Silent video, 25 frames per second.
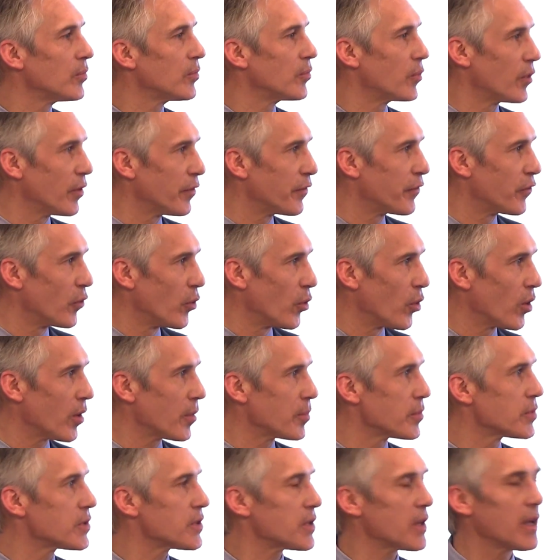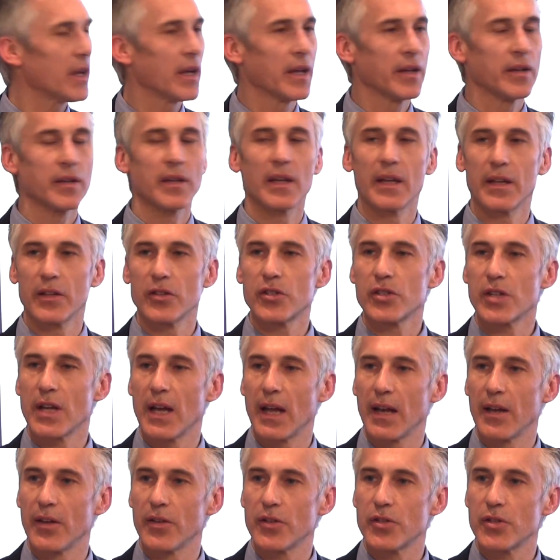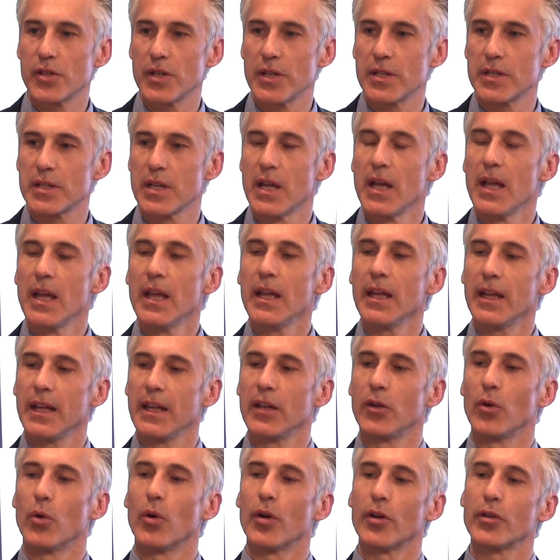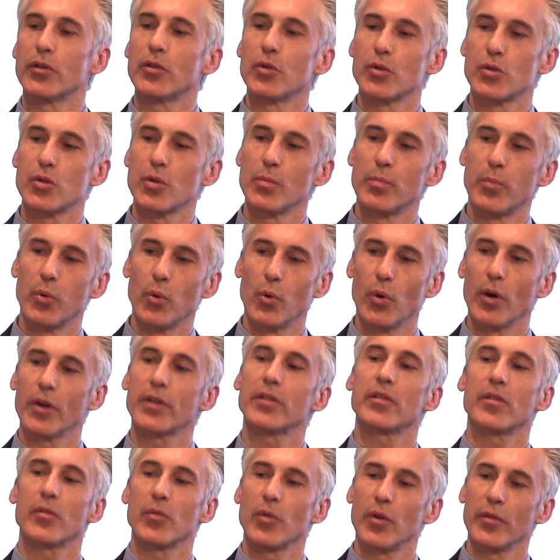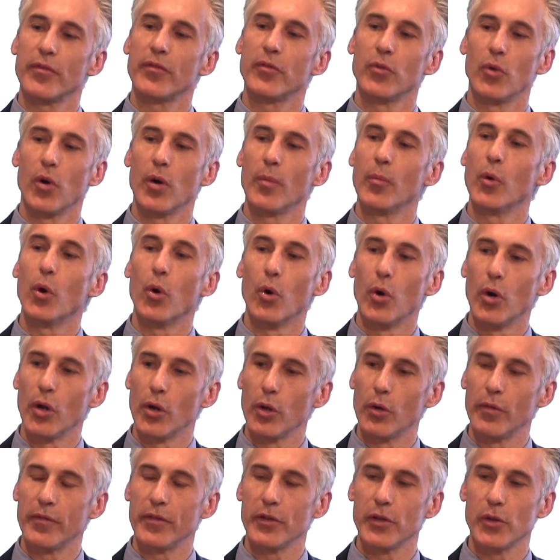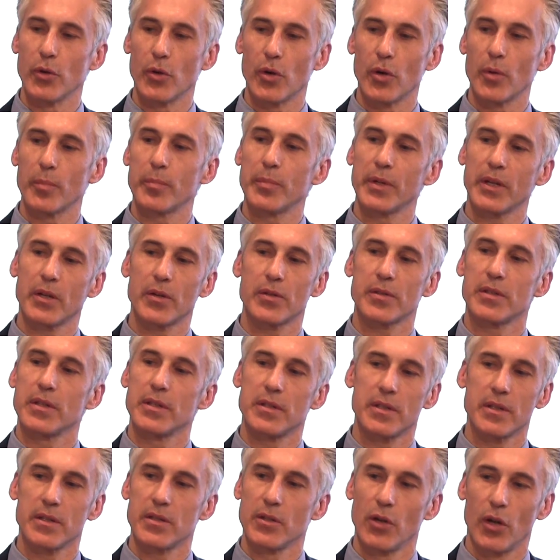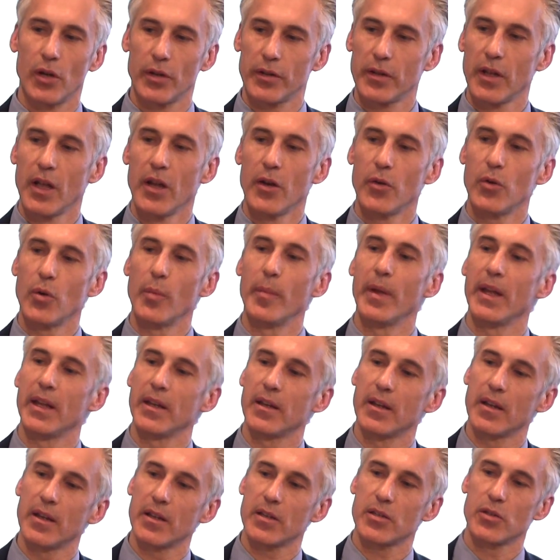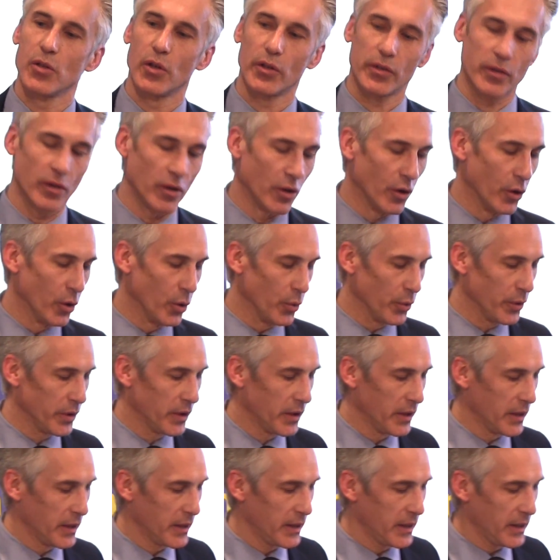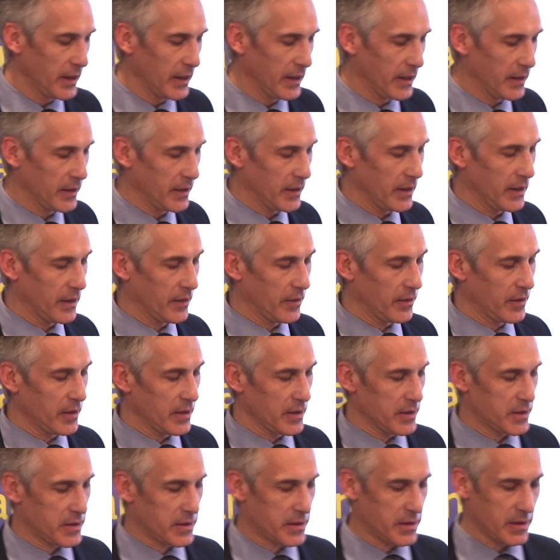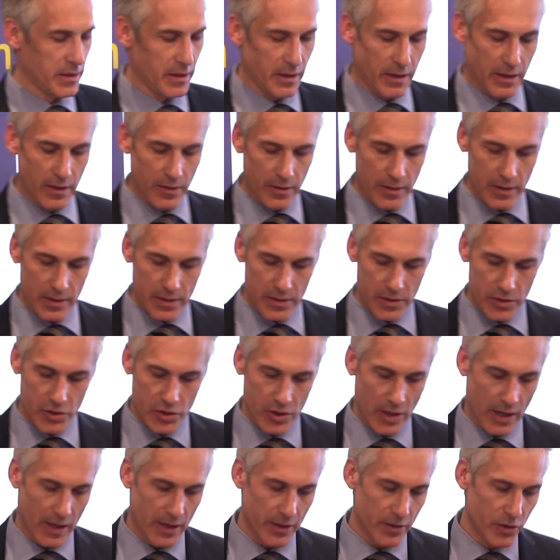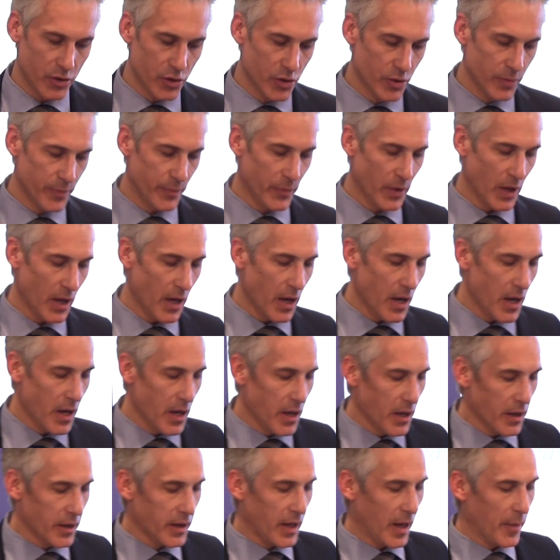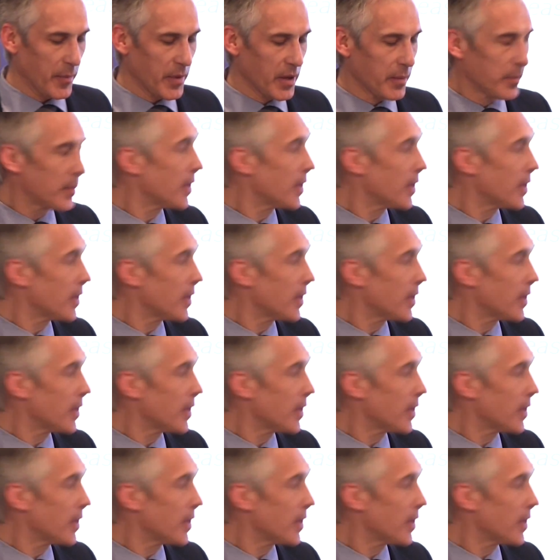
reforms and challenges in order to support reform all over Europe, because this is not, Romania is not alone in this challenge. Coming